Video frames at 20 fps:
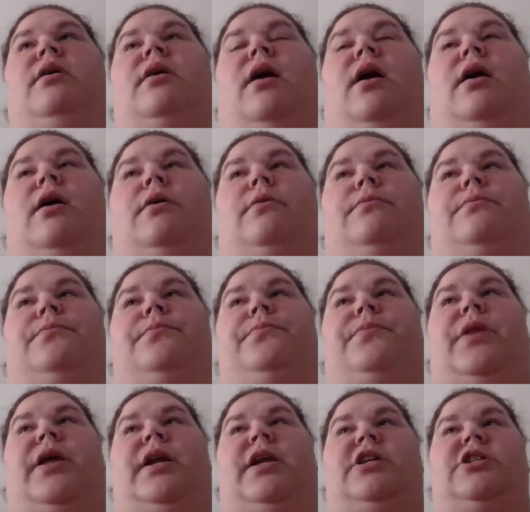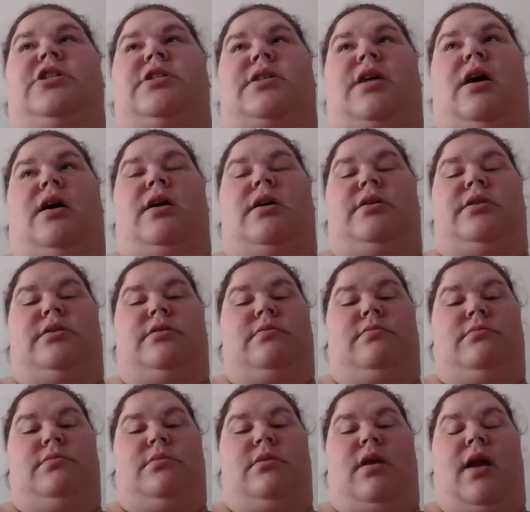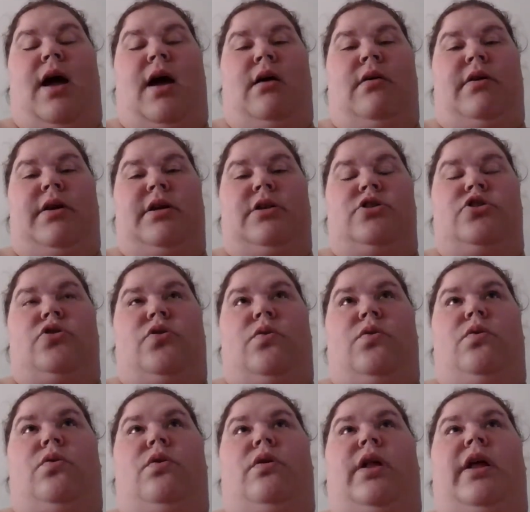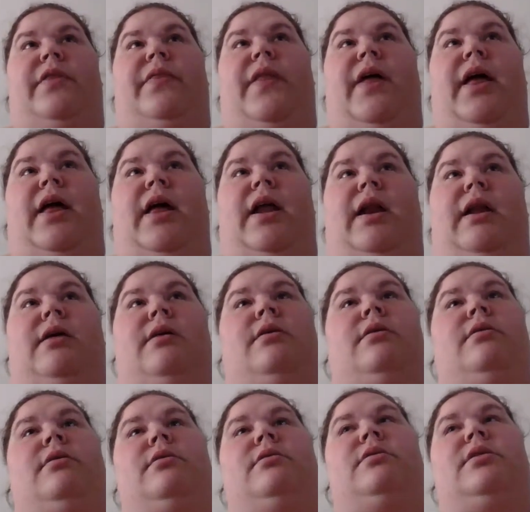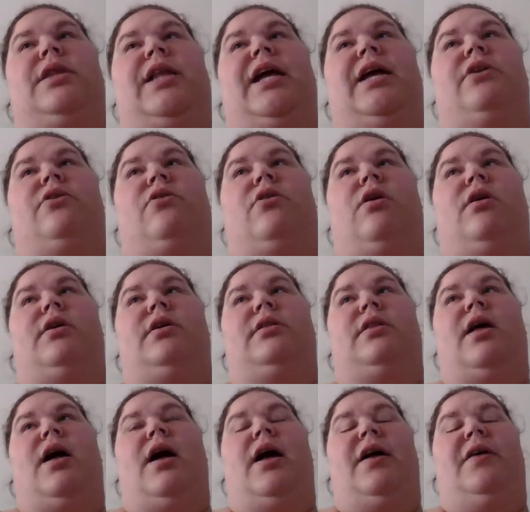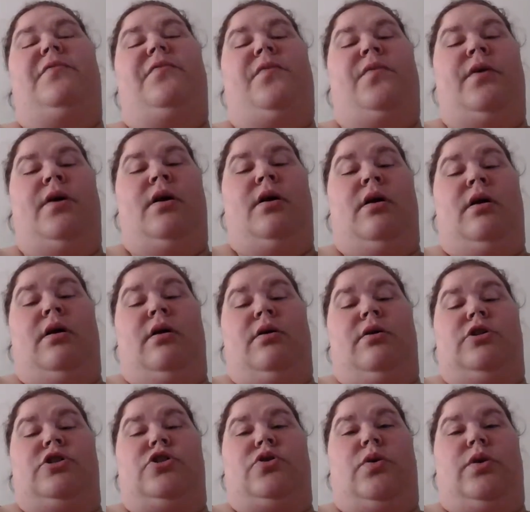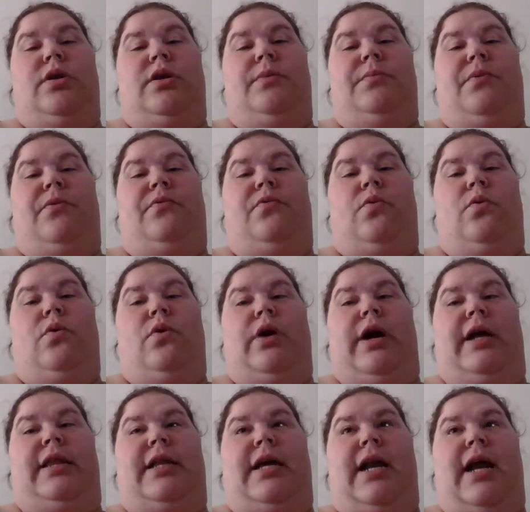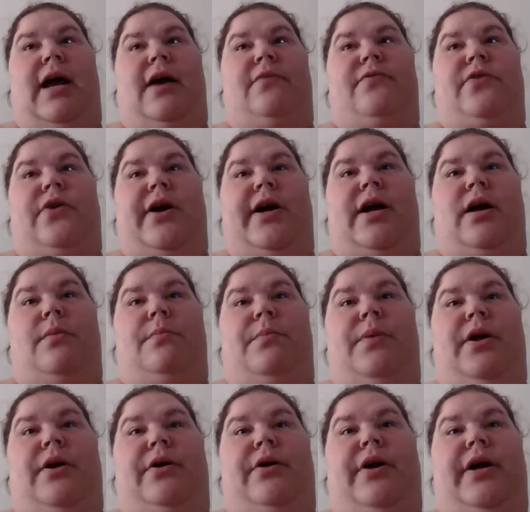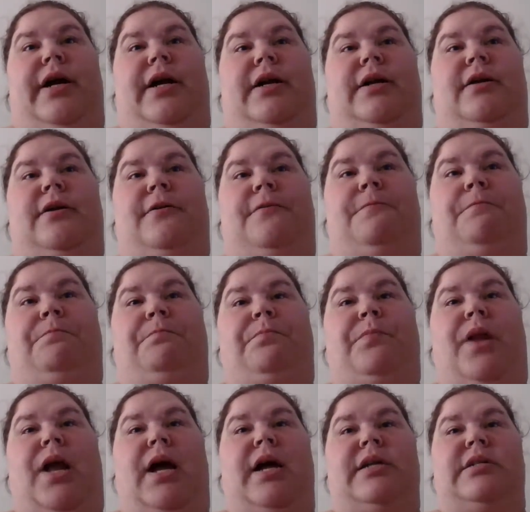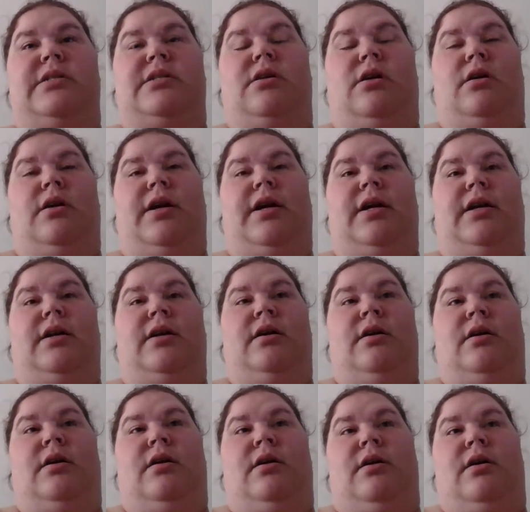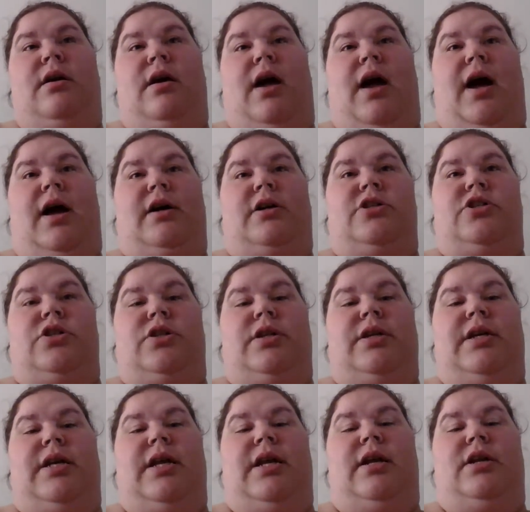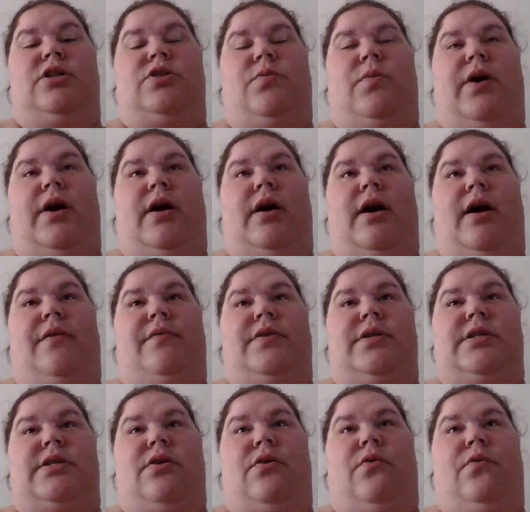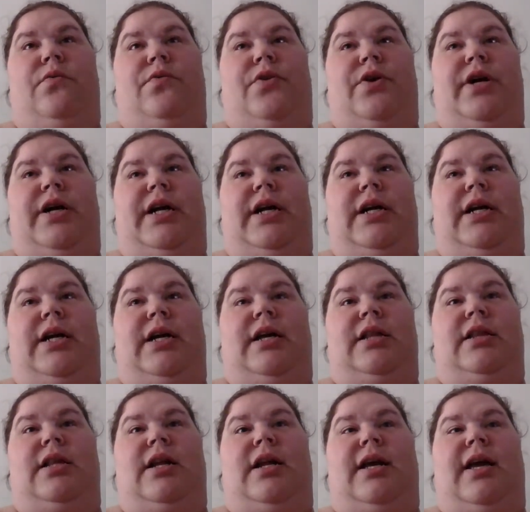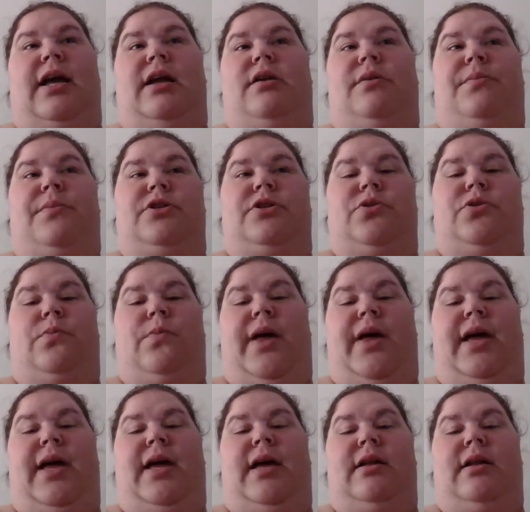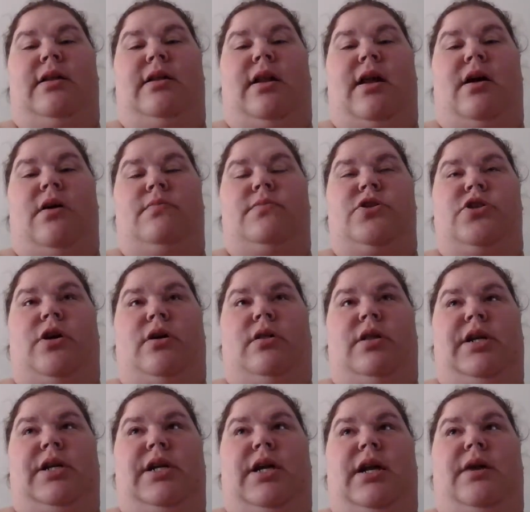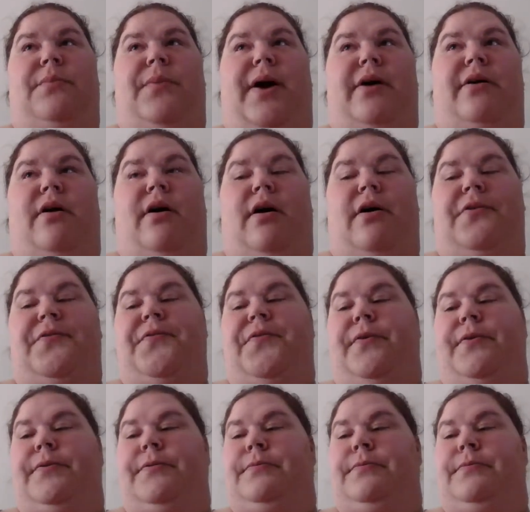And it just got out of control. And then later on in life, shortly before and then after I got married, I started actually getting to where I was overeating, and then I gained a bunch of weight, and now I'm struggling to get it back off.